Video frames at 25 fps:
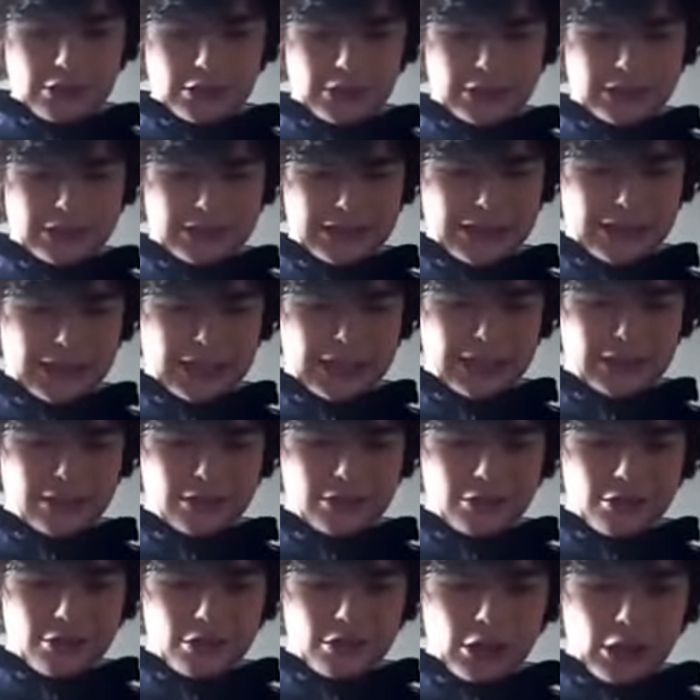So yeah,
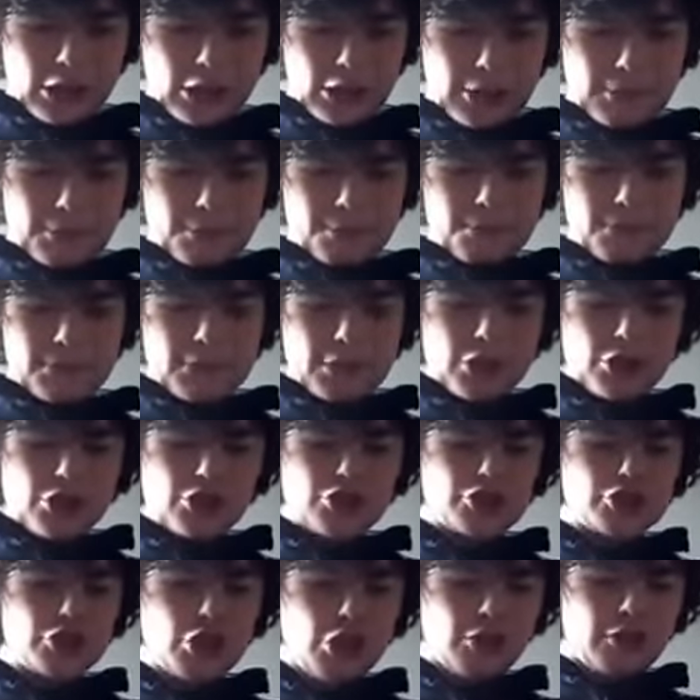
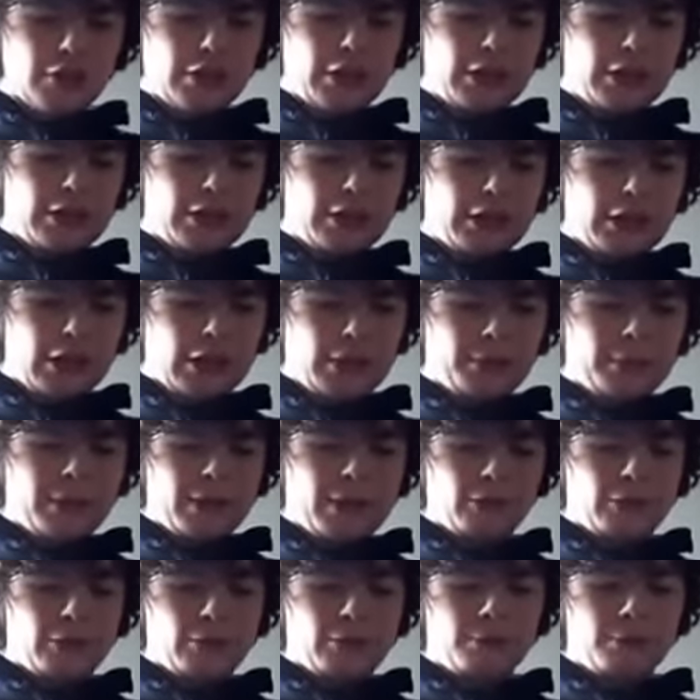sorry
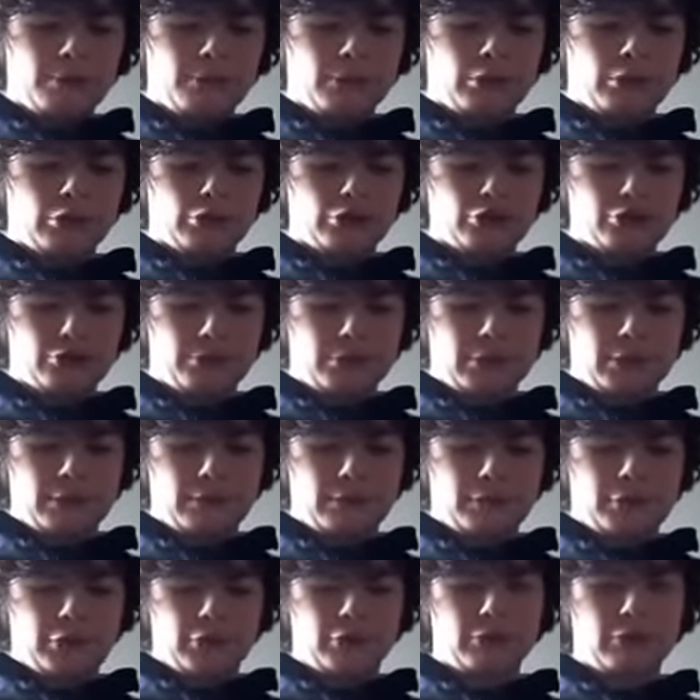about not doing a
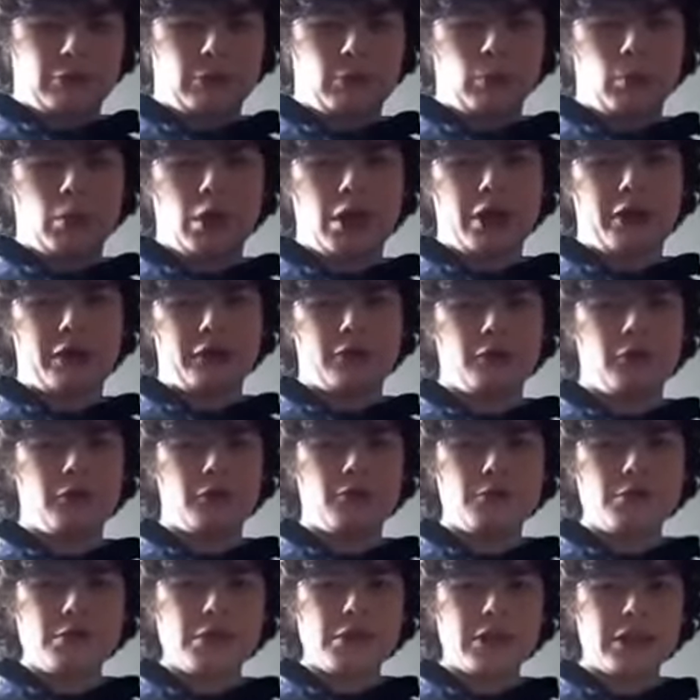video in a
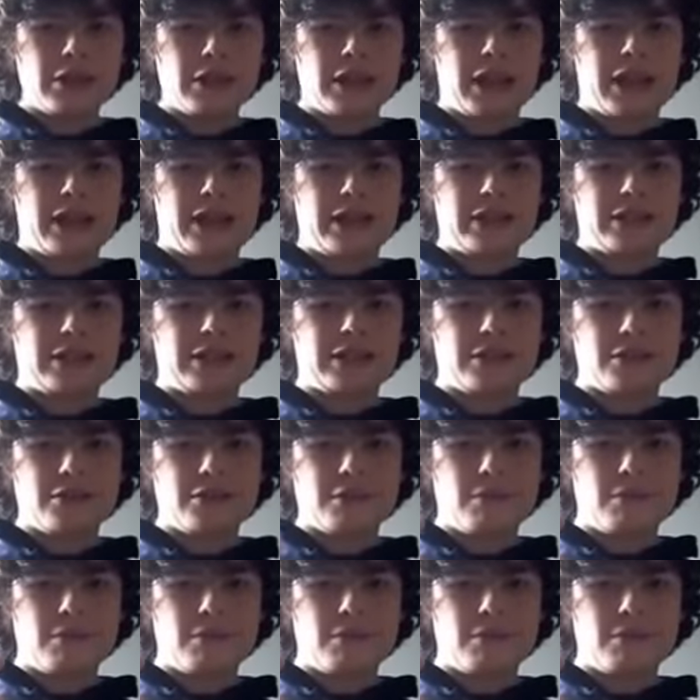while, like